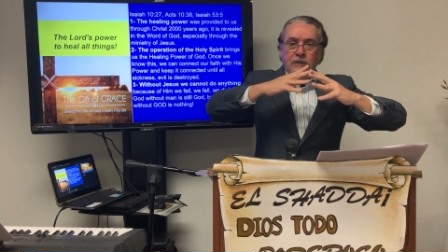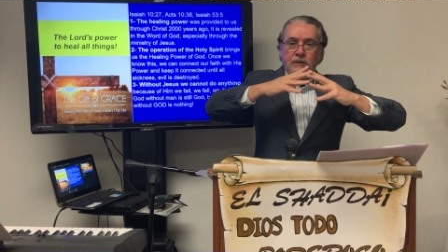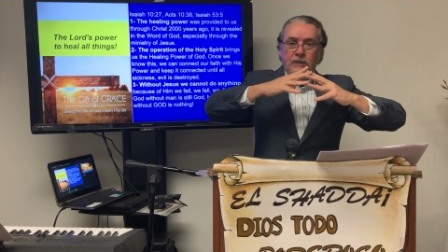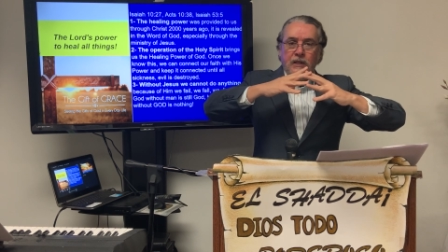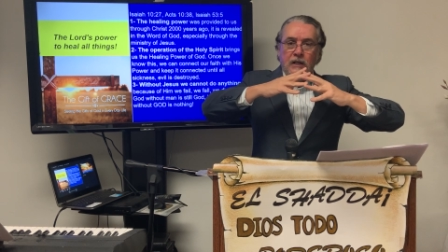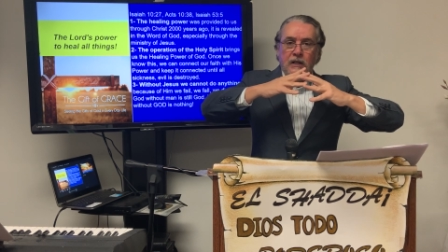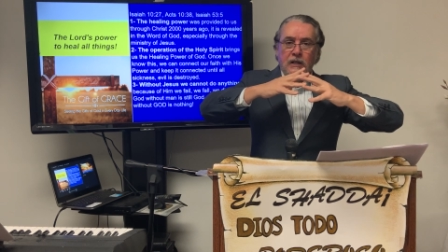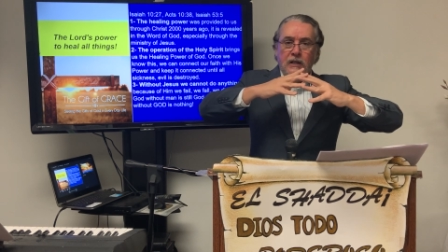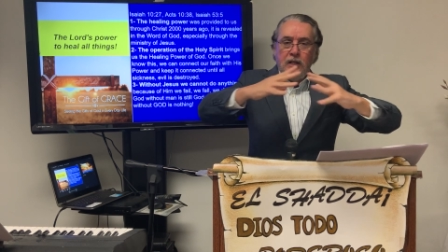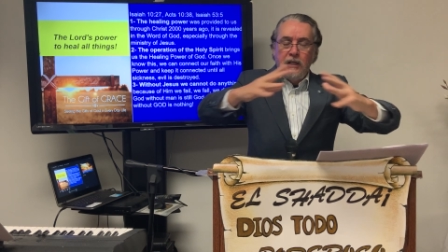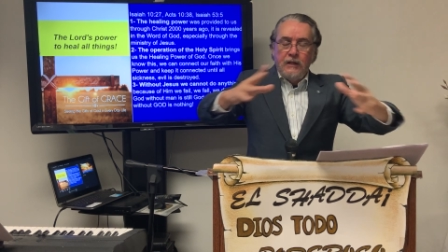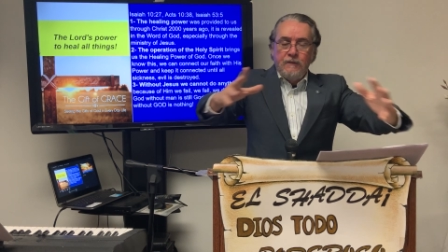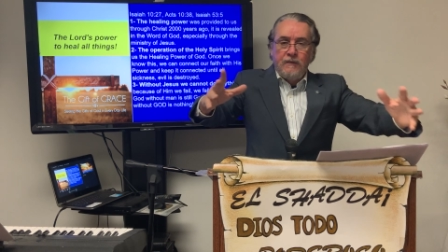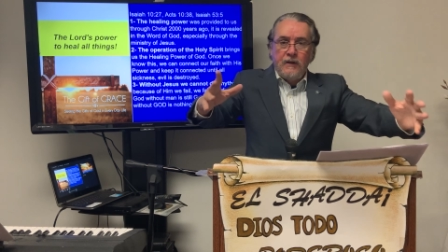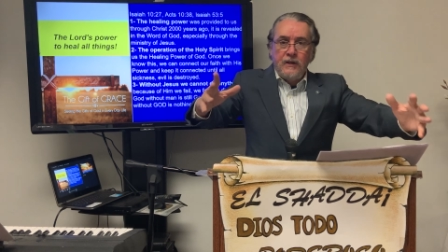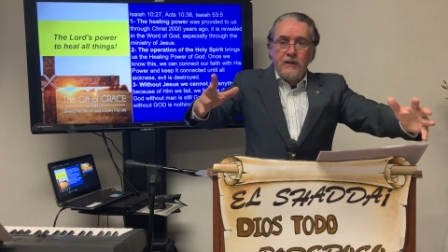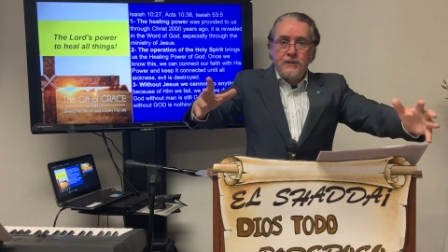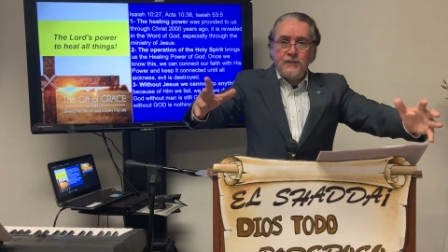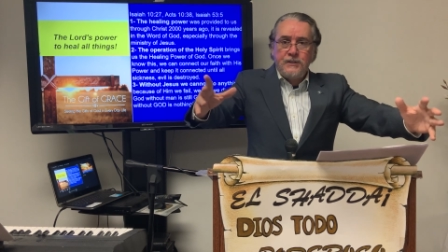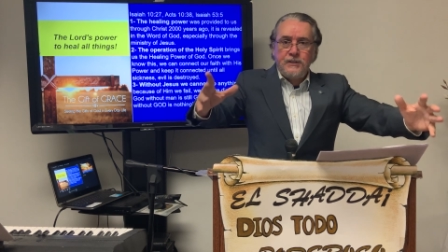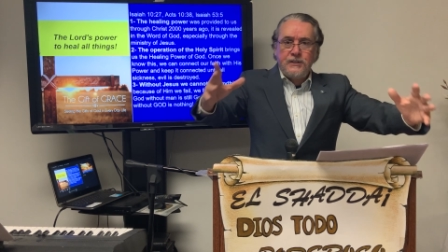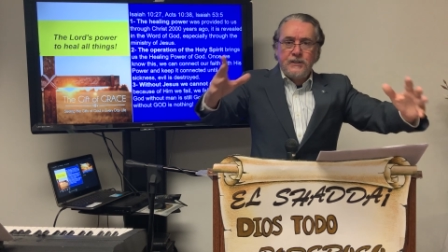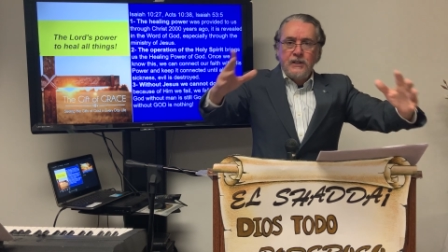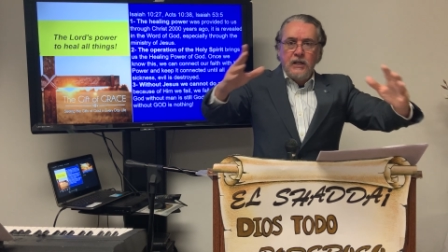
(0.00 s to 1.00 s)

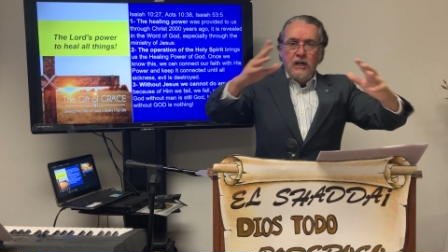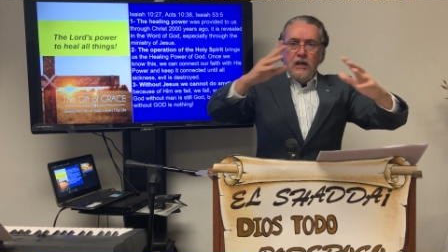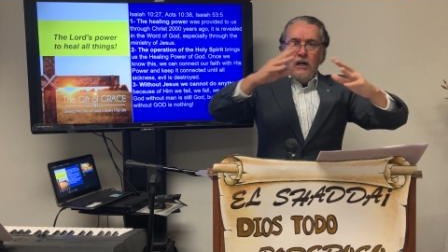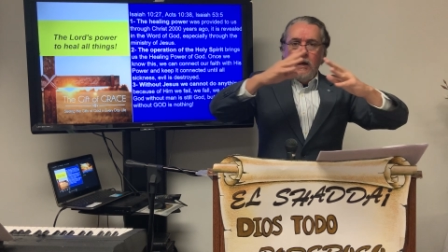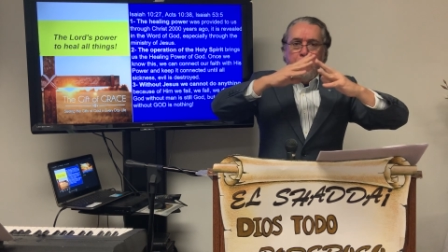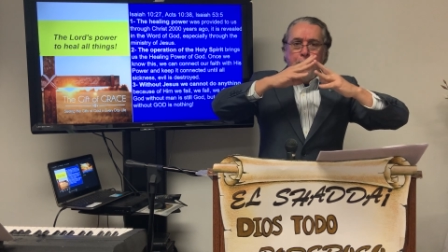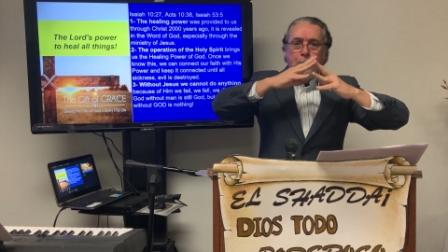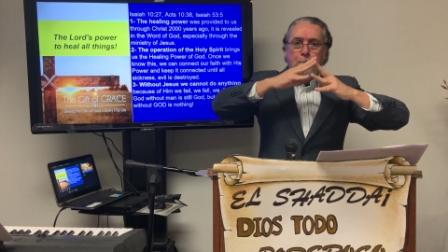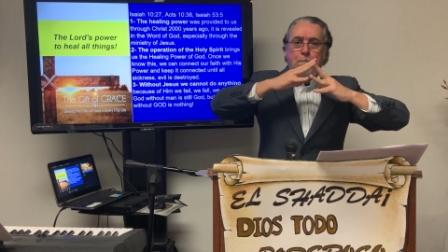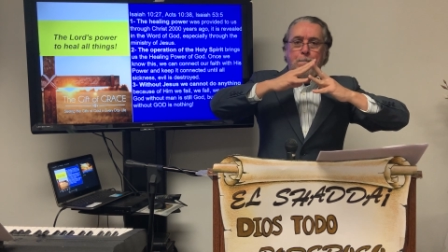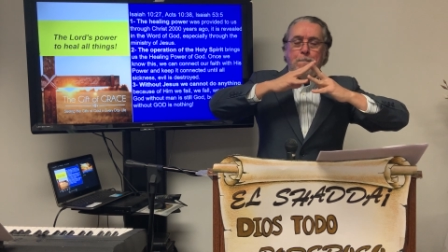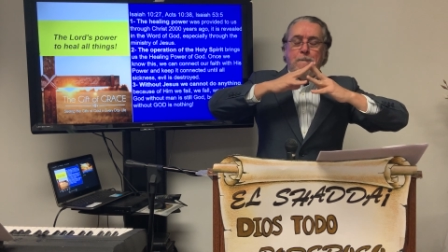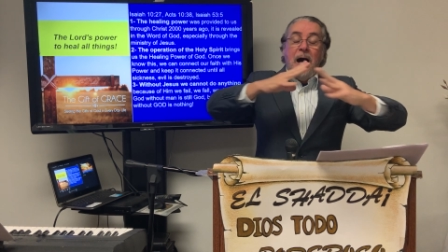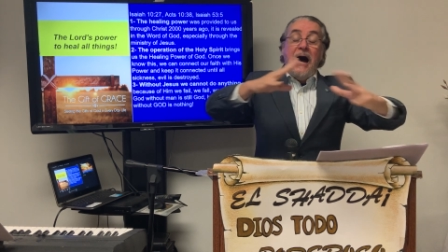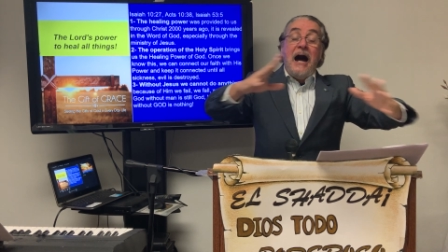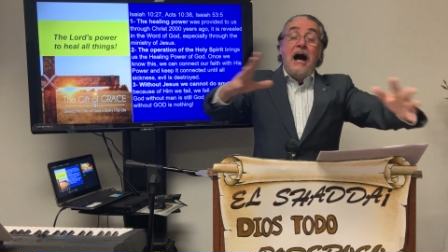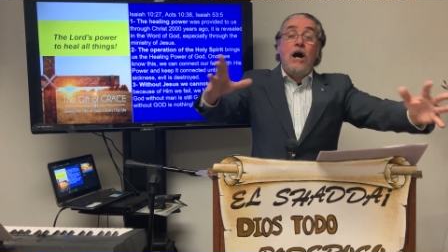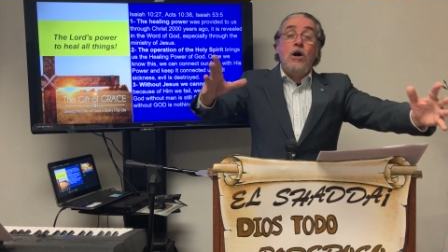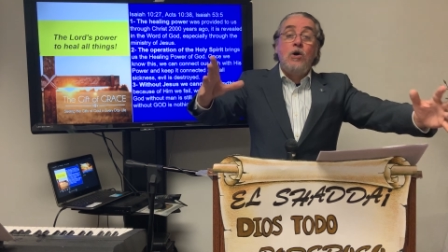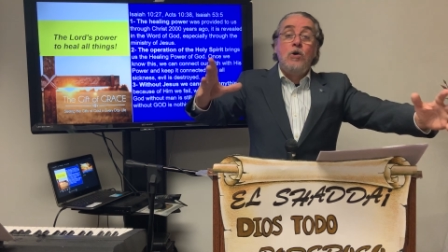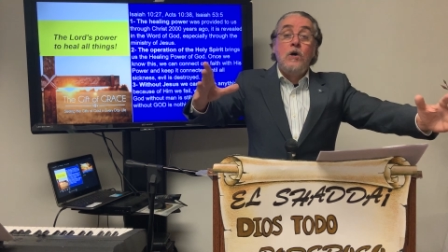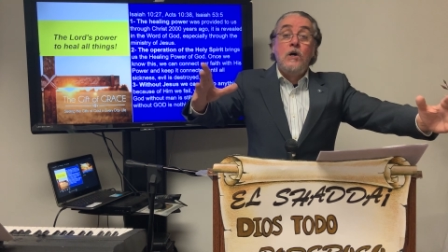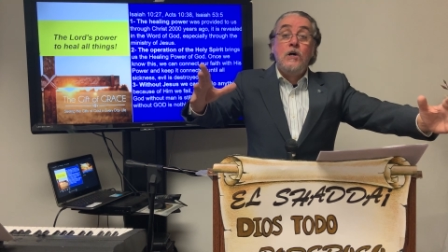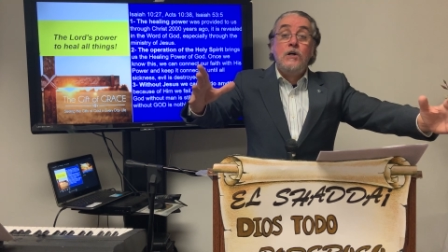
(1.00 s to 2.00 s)
deliverance,
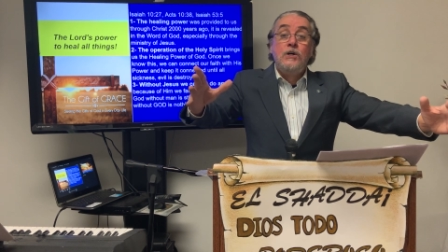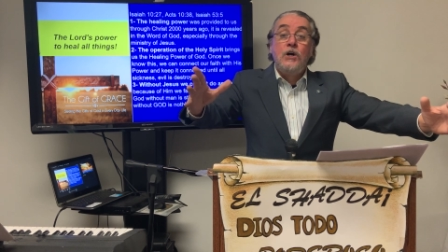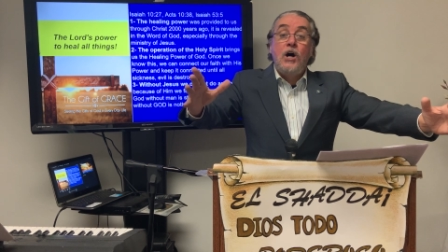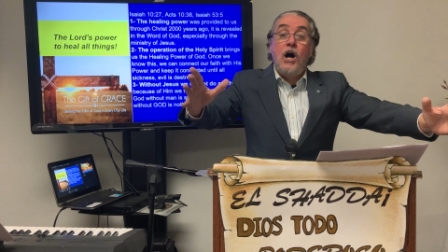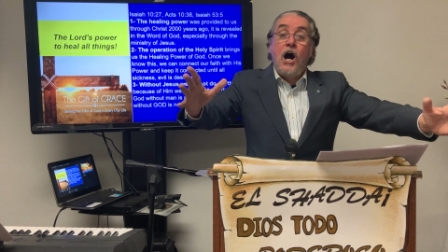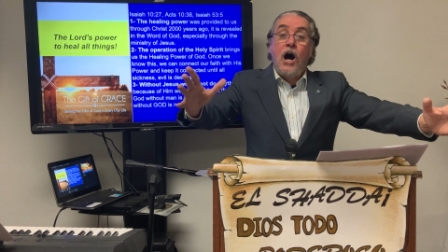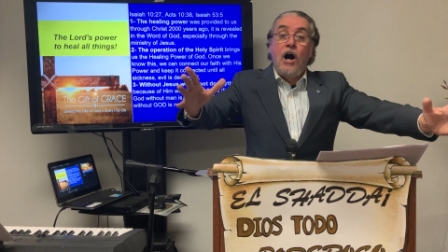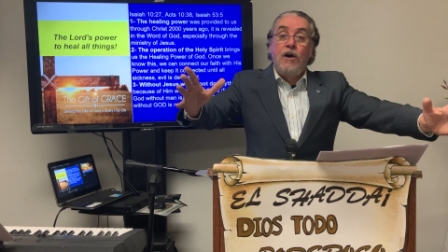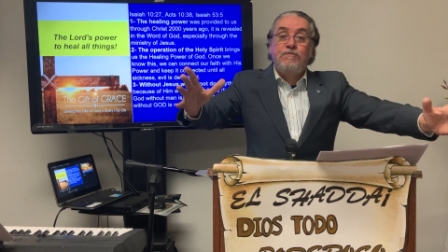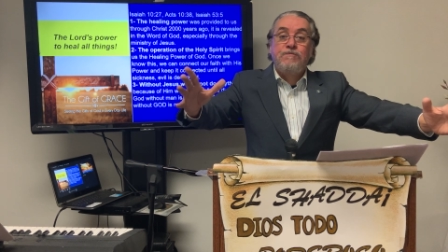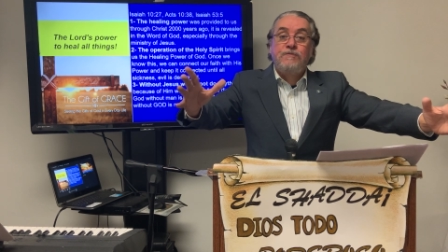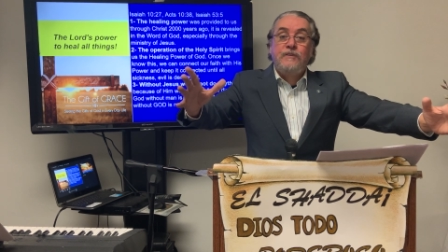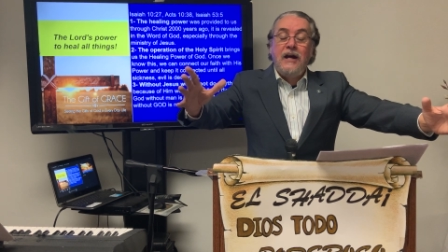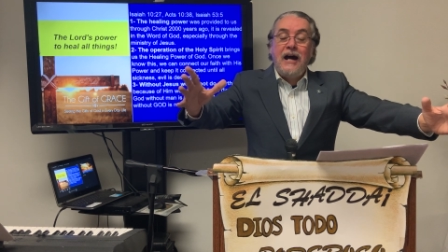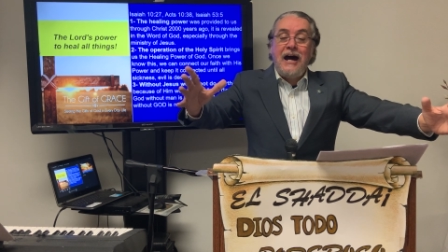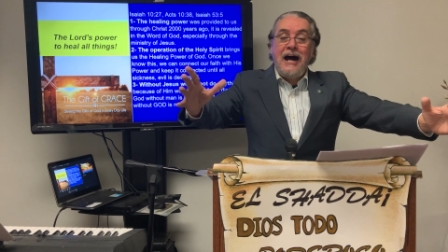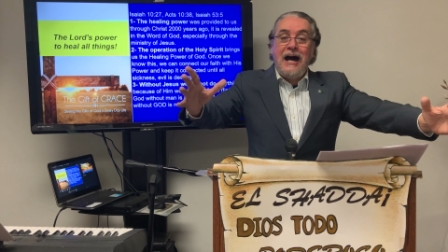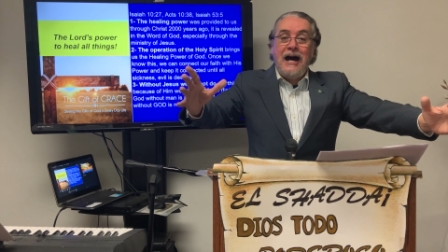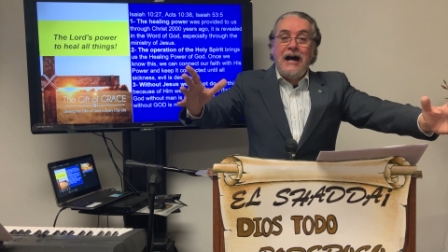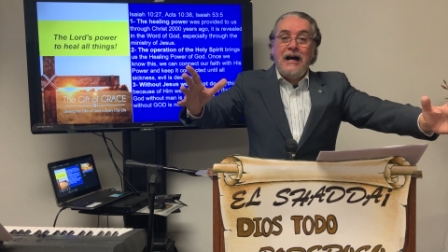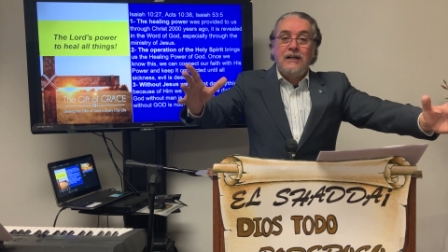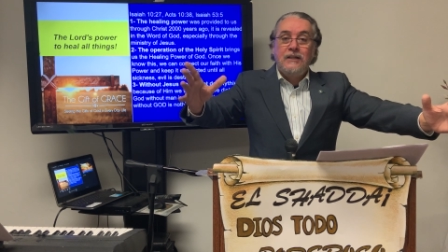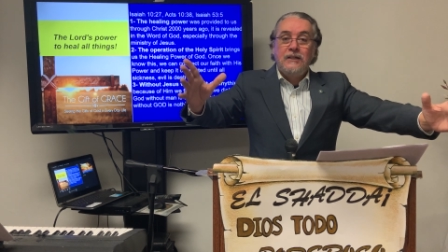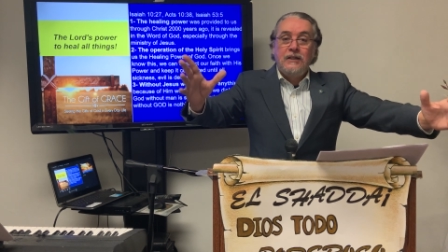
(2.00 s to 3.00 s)
power of
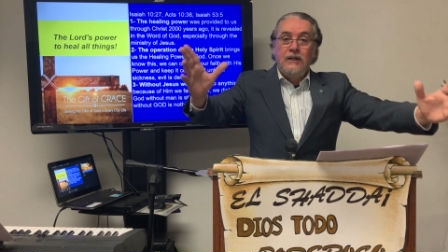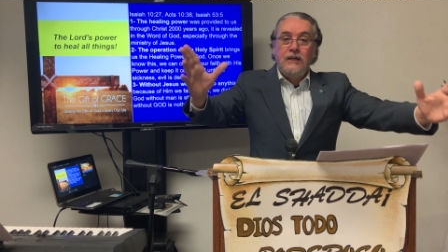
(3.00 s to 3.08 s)
God